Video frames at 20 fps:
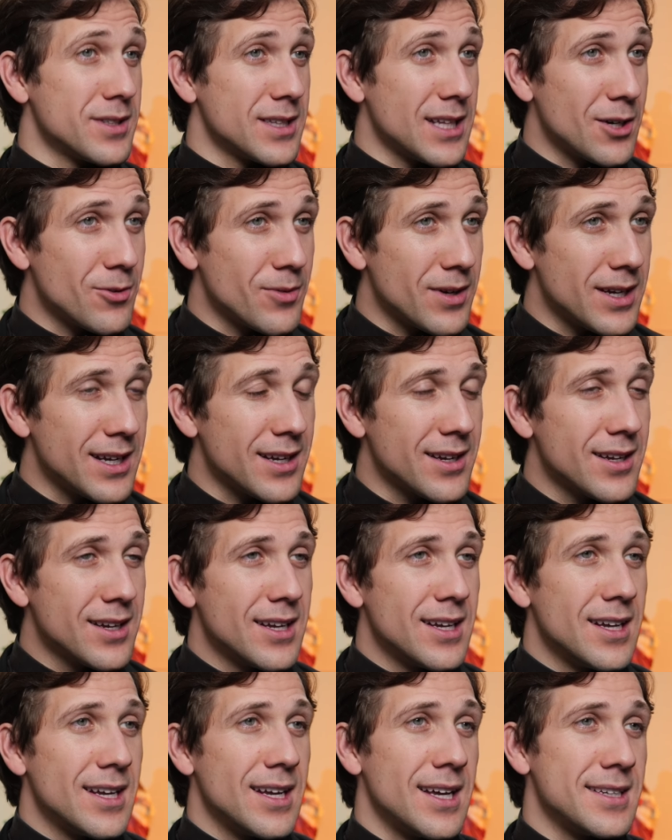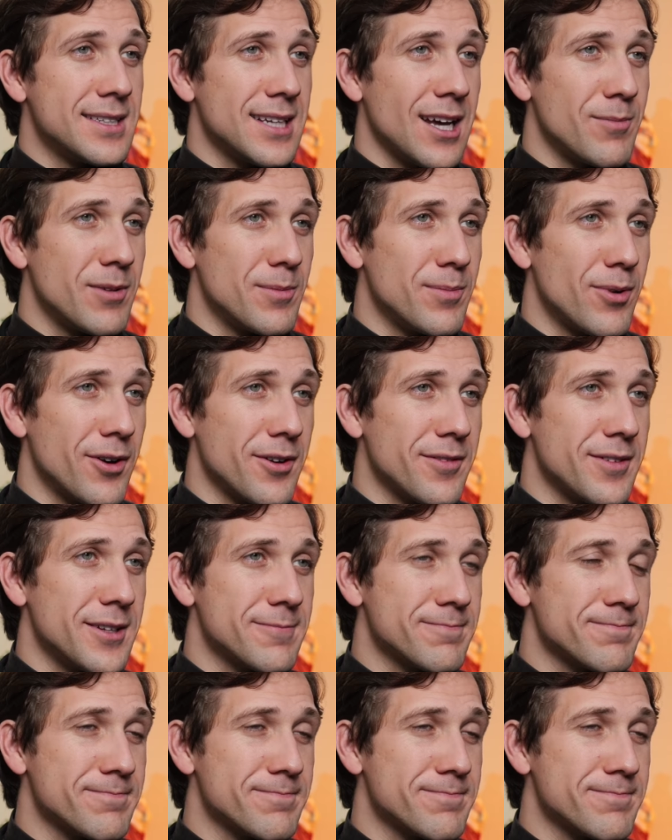in that way and to have been part of it.